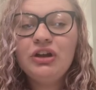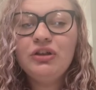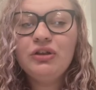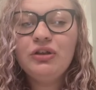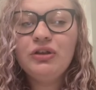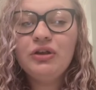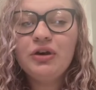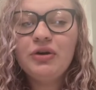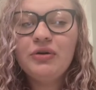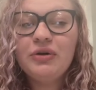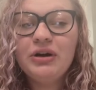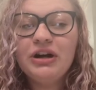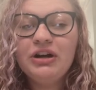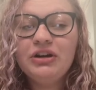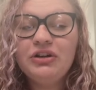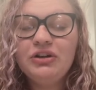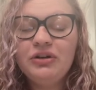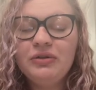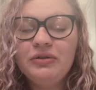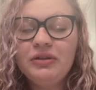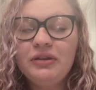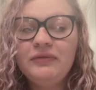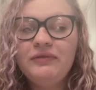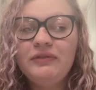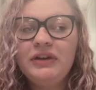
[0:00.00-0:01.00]
So
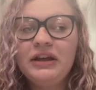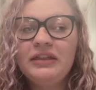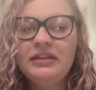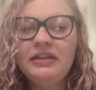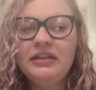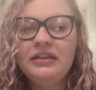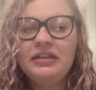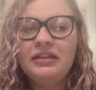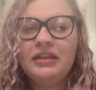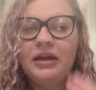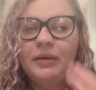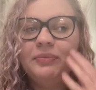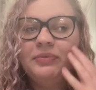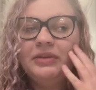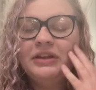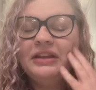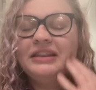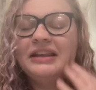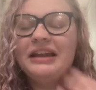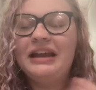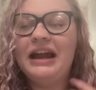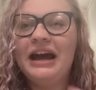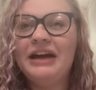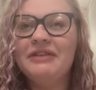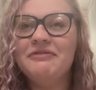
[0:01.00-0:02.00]
inclusiveness is something
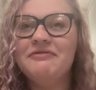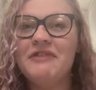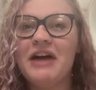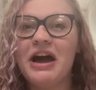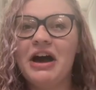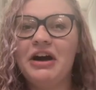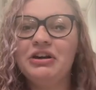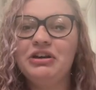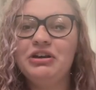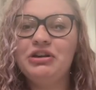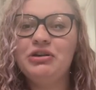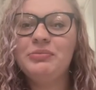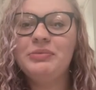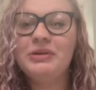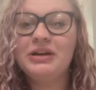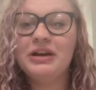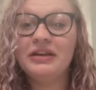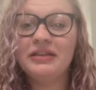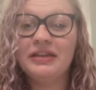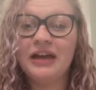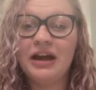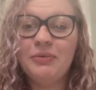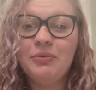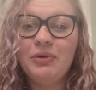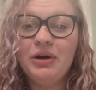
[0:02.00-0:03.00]
that I value
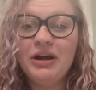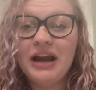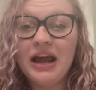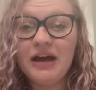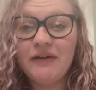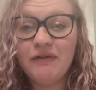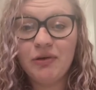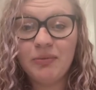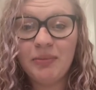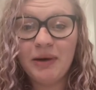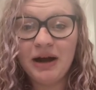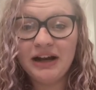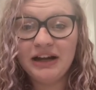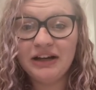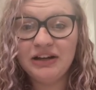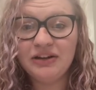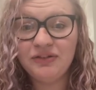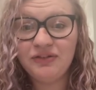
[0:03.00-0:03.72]
because I want everybody to